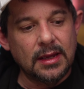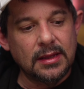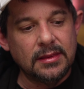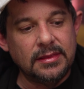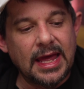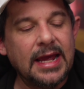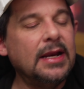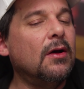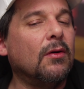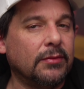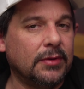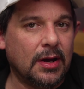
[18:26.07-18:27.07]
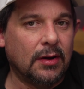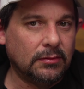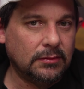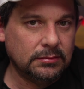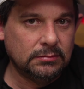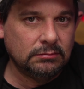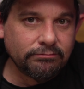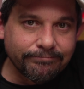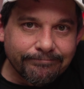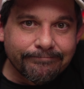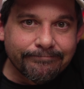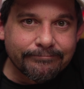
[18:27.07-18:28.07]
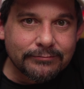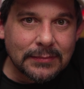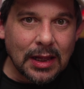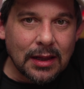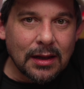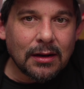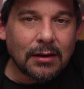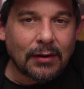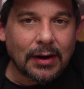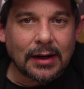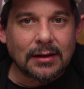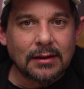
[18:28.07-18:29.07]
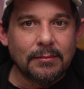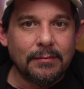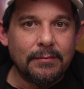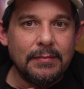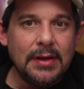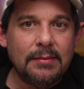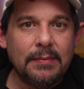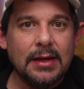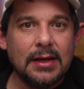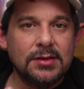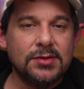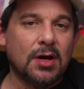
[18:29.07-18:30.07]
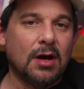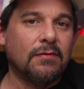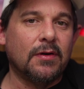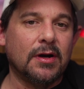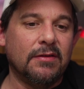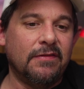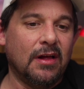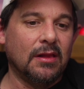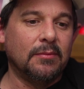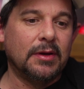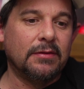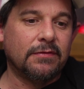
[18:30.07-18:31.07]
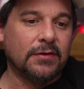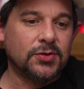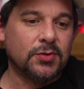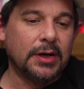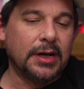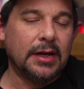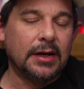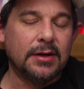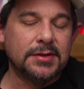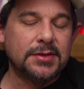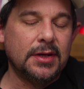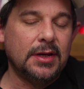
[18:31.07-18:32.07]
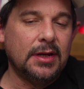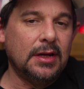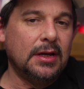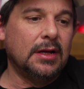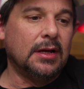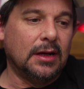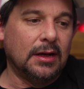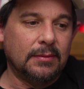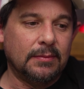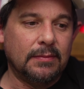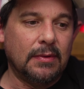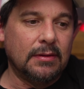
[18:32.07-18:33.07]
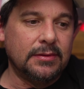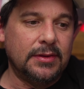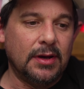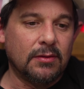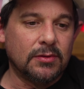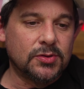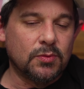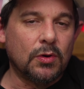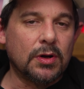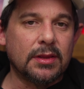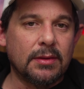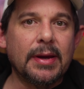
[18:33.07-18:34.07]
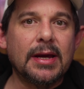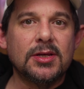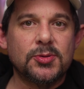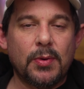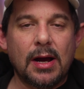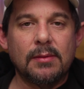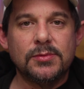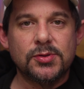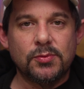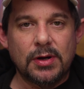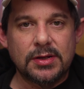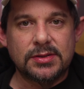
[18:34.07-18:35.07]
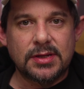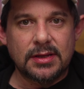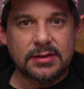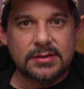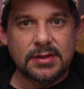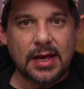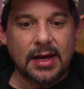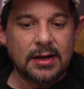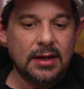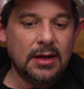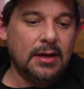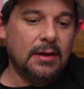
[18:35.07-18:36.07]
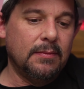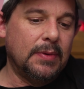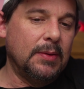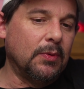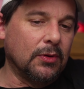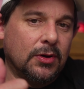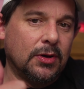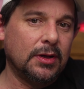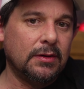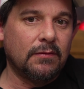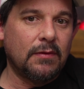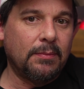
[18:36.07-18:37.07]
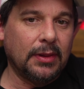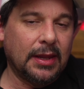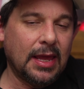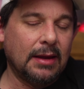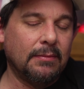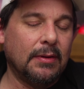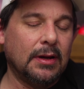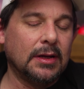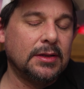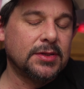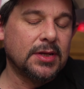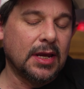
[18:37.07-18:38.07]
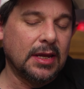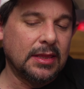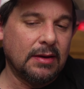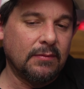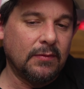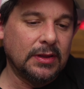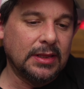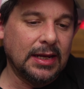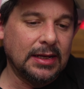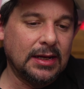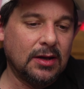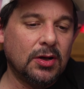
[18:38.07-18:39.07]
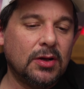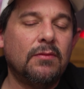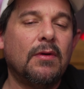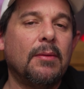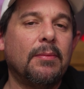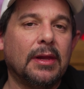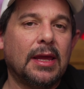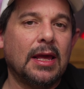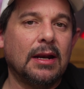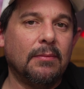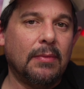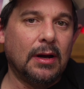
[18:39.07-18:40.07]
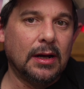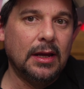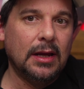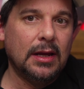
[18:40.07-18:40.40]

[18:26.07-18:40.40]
they don't know, right? Me being in software development for 20 years, there was one of the biggest problems is that people couldn't replicate bugs, and then when they could replicate a bug,